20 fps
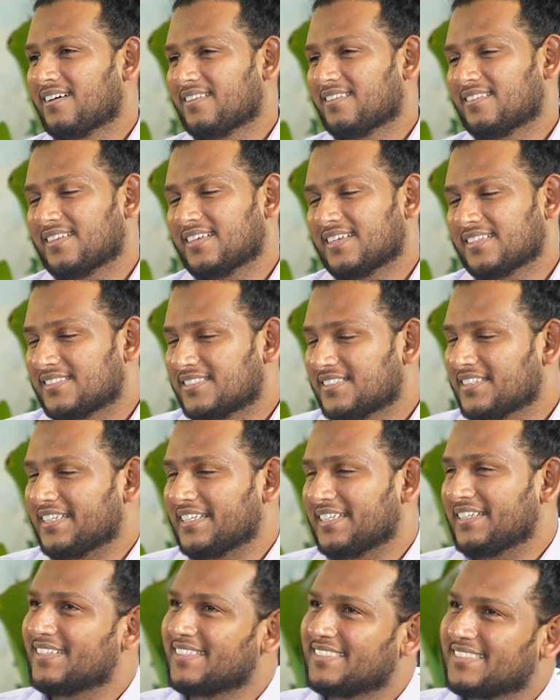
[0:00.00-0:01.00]
That's an
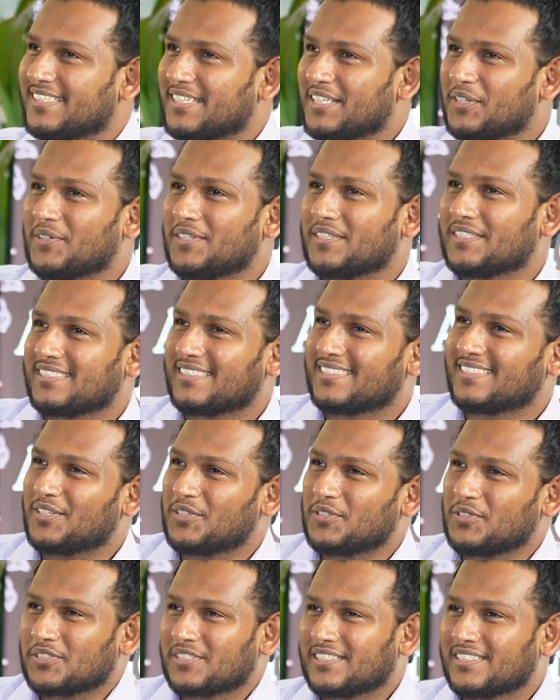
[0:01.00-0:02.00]
interesting question,
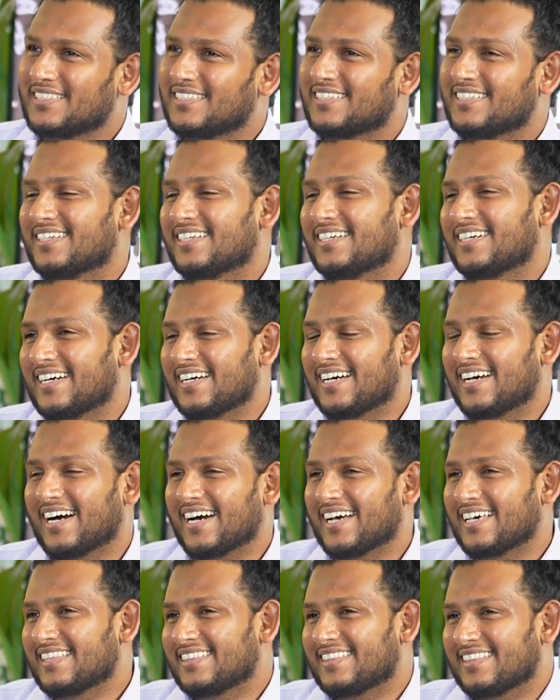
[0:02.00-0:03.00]
Dhanushka.
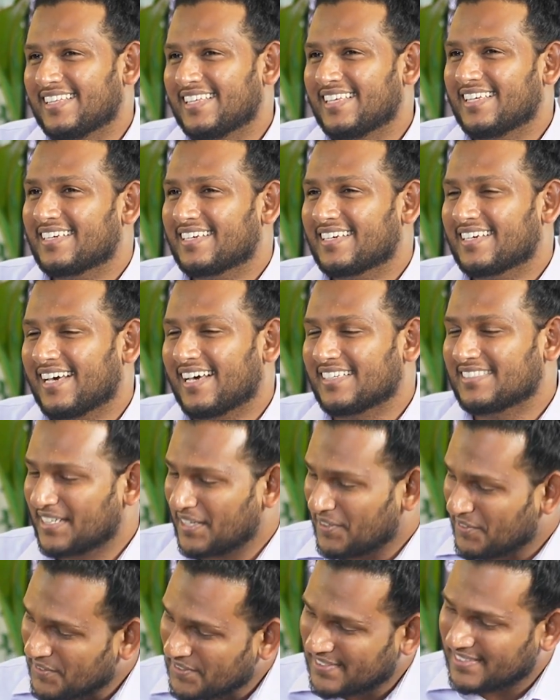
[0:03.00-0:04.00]
I think, as
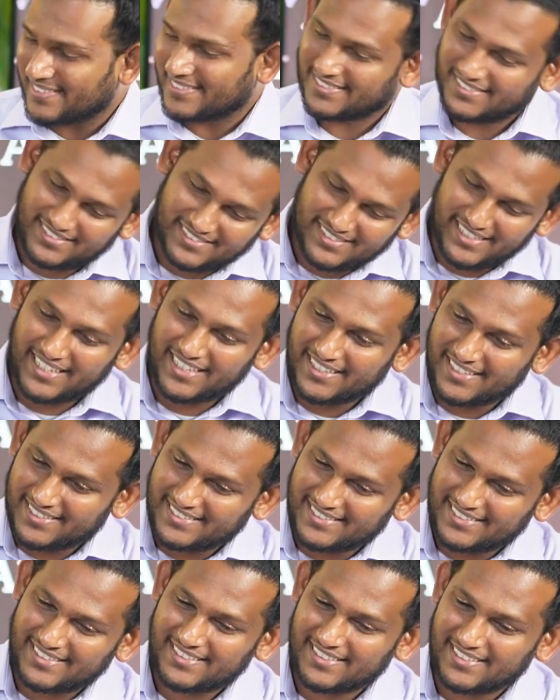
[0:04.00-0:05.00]
I was telling
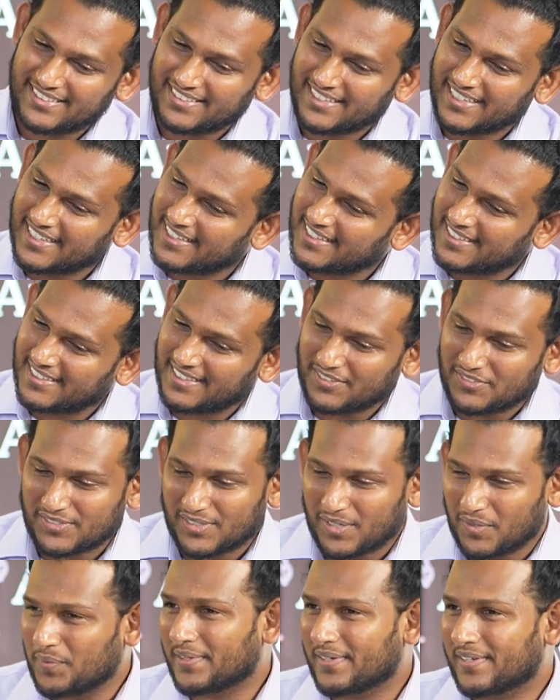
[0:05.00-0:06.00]
earlier, right, if
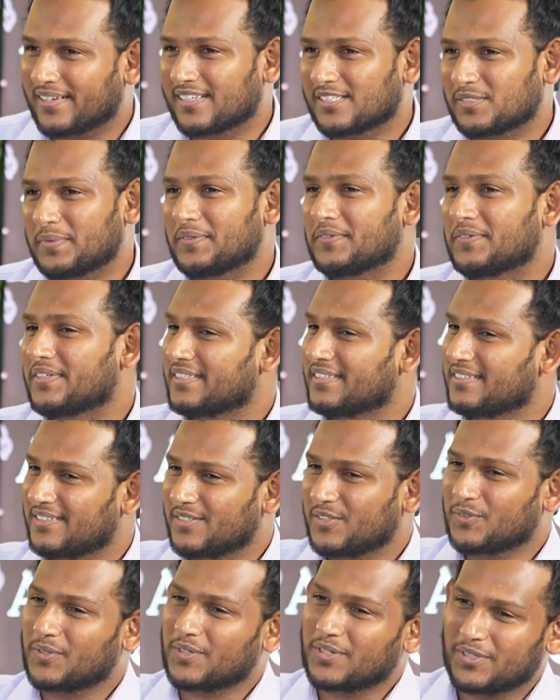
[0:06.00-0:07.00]
someone asks me what
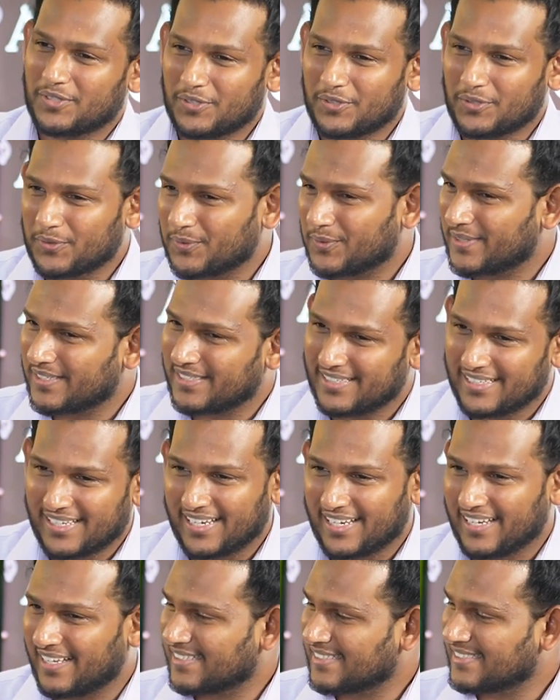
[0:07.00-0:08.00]
you want to do in
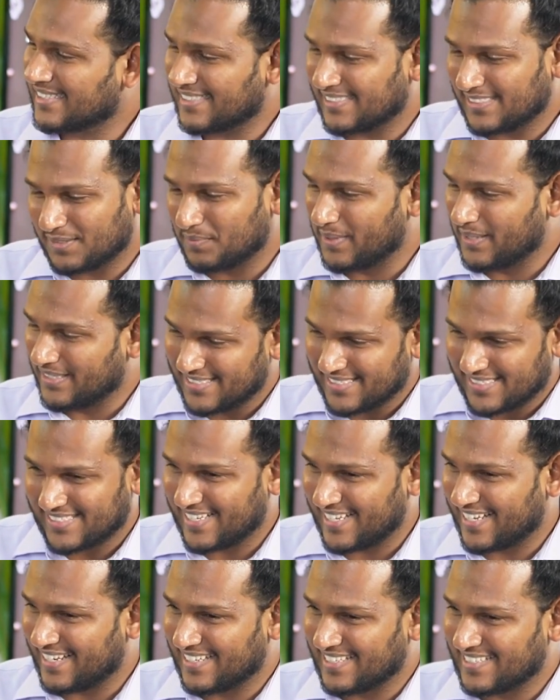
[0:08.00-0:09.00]
10 years, it's business
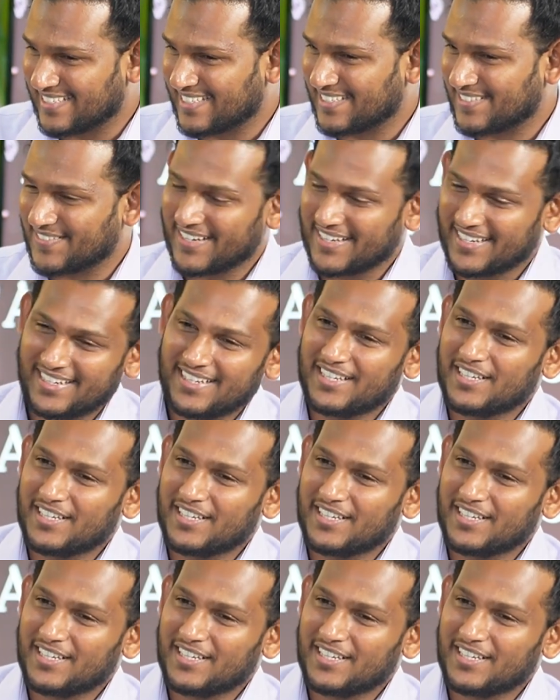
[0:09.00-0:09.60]
analysis, right?